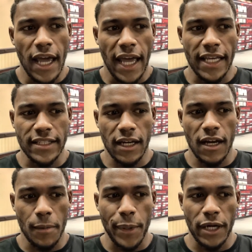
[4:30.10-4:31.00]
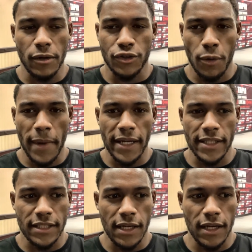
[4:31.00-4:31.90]
has been a
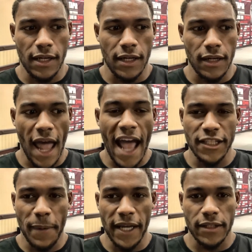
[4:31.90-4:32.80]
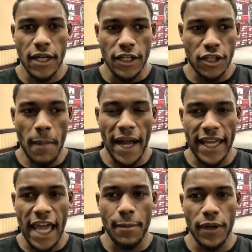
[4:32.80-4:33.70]
tremendous aspect to my
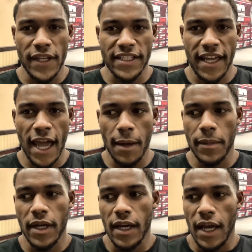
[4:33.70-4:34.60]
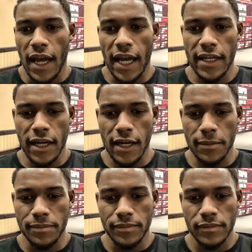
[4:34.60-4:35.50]
game in this camp. And
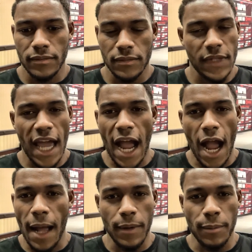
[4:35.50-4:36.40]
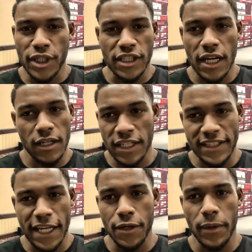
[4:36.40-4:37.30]
I'm just gonna
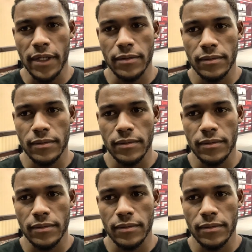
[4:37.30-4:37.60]
continue it.